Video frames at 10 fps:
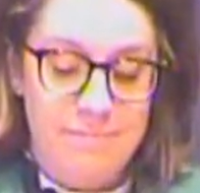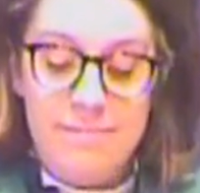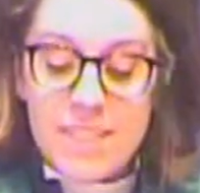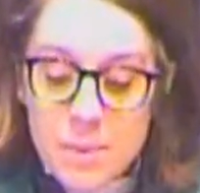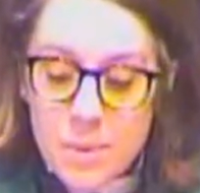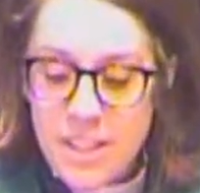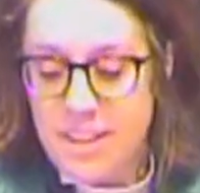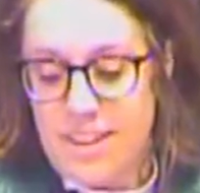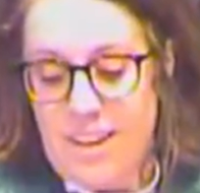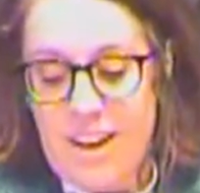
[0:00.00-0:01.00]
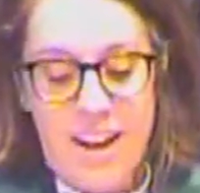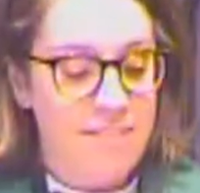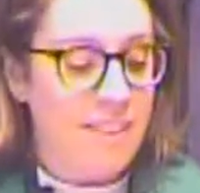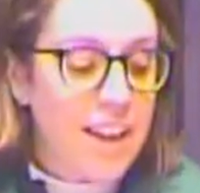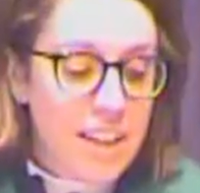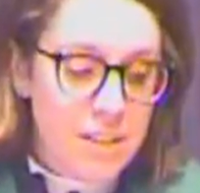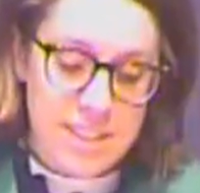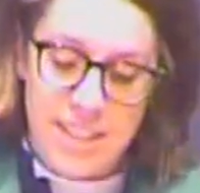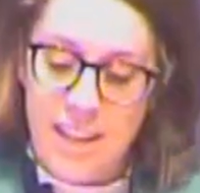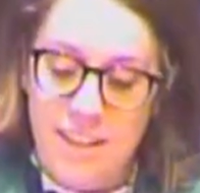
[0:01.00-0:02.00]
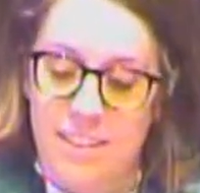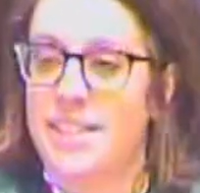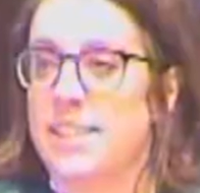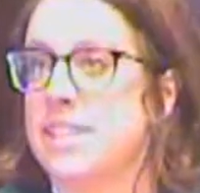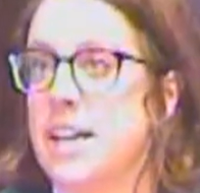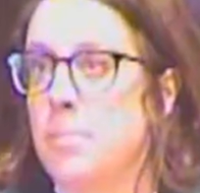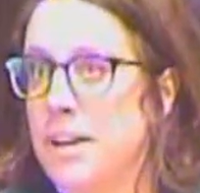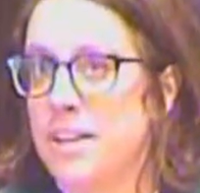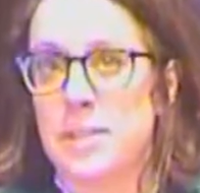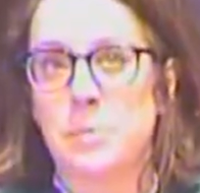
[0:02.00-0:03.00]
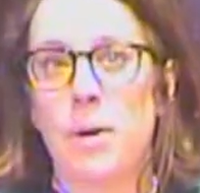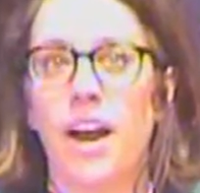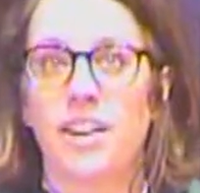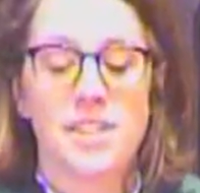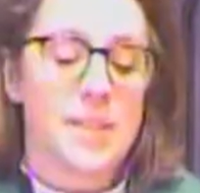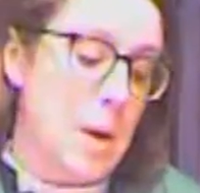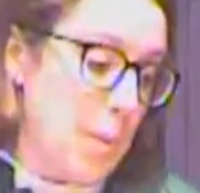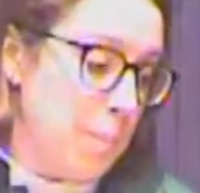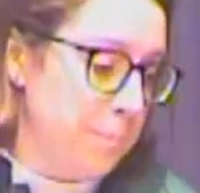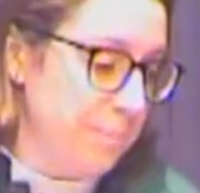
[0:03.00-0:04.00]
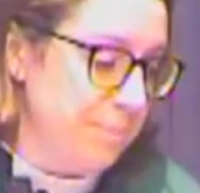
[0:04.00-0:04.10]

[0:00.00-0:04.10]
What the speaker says: This week, I invite you to take this examen, this practice home.